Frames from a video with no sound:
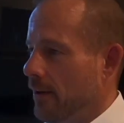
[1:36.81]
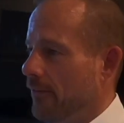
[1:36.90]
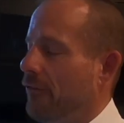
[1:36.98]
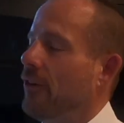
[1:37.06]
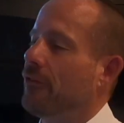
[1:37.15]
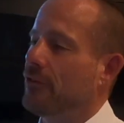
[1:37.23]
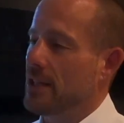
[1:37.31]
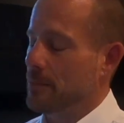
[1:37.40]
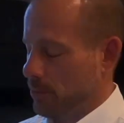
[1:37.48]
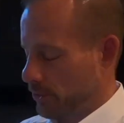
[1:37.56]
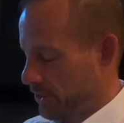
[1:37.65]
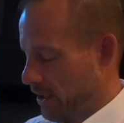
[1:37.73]

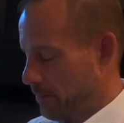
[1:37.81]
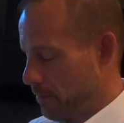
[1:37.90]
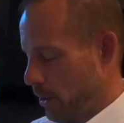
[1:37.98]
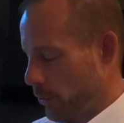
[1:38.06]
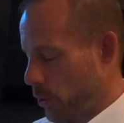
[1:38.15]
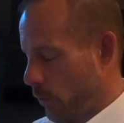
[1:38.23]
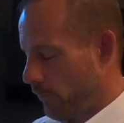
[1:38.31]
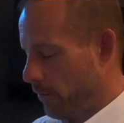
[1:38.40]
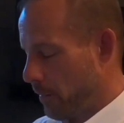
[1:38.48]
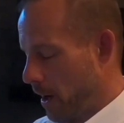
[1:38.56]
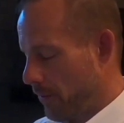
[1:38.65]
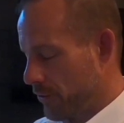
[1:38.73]
15% month over
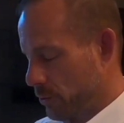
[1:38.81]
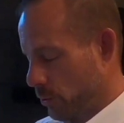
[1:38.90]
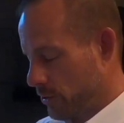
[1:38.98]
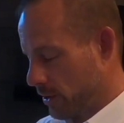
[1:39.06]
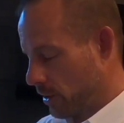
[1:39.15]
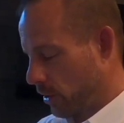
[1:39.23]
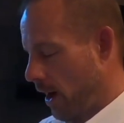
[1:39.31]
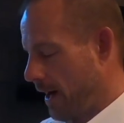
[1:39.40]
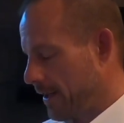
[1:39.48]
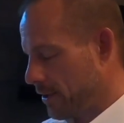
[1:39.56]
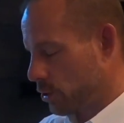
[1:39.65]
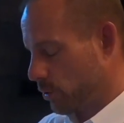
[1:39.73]
month, so a decline
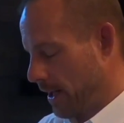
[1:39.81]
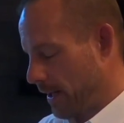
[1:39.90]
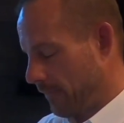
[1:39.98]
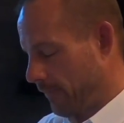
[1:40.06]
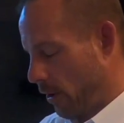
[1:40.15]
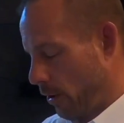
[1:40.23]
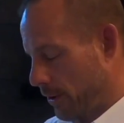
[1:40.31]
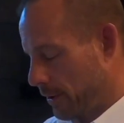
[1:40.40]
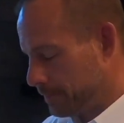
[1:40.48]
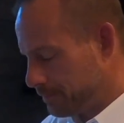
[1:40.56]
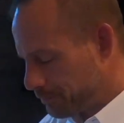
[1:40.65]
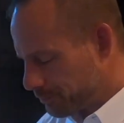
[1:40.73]
in trading
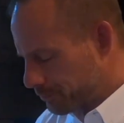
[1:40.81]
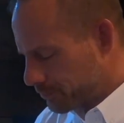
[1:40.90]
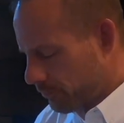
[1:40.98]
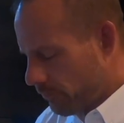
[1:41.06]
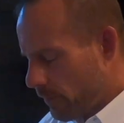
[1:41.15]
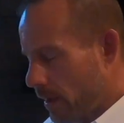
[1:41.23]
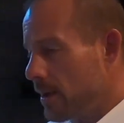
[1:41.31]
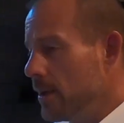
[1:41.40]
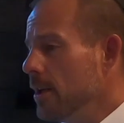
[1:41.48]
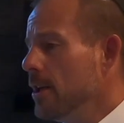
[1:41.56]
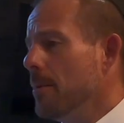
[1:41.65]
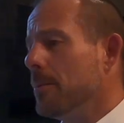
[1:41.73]
volume.
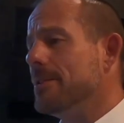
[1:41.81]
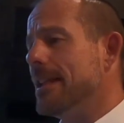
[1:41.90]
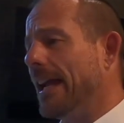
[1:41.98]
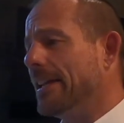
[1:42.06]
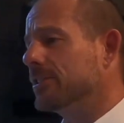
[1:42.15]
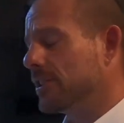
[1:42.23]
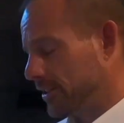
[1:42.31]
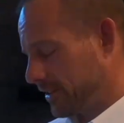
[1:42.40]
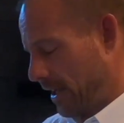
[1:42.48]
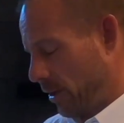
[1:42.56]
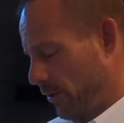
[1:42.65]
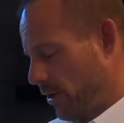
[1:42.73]
Days to
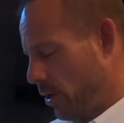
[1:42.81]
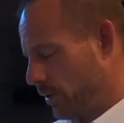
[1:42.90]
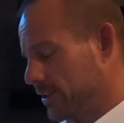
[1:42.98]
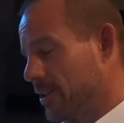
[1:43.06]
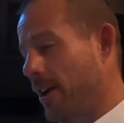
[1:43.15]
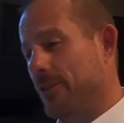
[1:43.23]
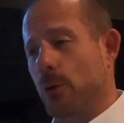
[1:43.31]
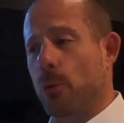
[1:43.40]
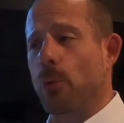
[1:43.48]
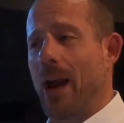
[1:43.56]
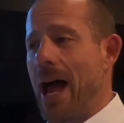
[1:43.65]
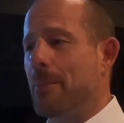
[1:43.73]
sell, though, it's not the
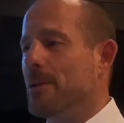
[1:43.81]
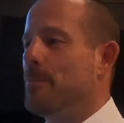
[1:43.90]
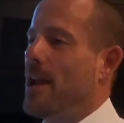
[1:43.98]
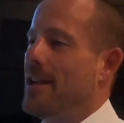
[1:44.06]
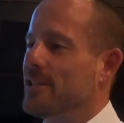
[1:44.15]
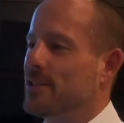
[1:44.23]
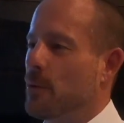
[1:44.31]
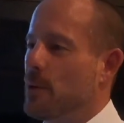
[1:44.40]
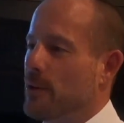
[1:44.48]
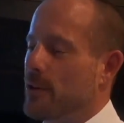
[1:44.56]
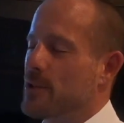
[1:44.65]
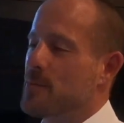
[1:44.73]
rapid pace that we
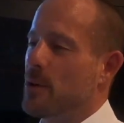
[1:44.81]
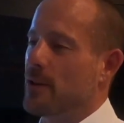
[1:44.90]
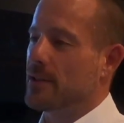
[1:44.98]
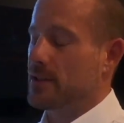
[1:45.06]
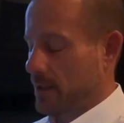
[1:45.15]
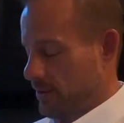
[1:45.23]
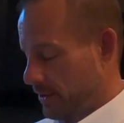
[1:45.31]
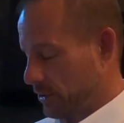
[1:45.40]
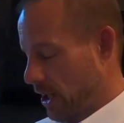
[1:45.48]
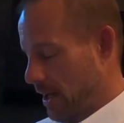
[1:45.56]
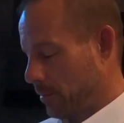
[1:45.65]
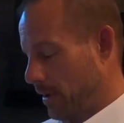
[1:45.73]
were experiencing this
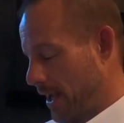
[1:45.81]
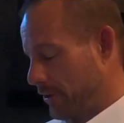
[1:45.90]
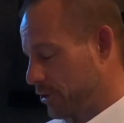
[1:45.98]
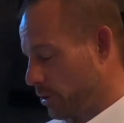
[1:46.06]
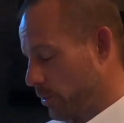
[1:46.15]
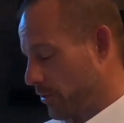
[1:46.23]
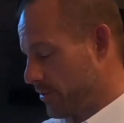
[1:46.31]
time last year, with